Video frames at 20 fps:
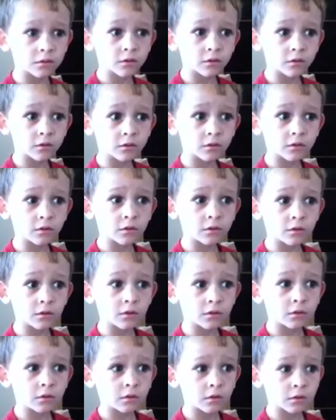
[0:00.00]

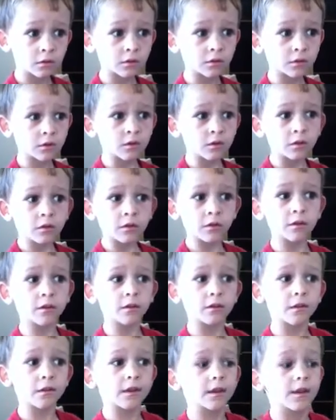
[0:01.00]

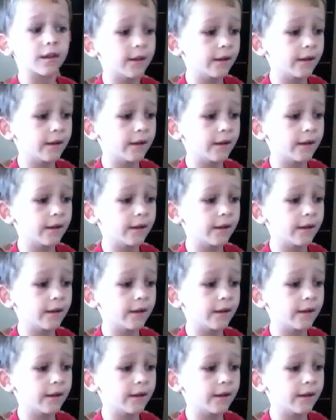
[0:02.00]
(no one is talking)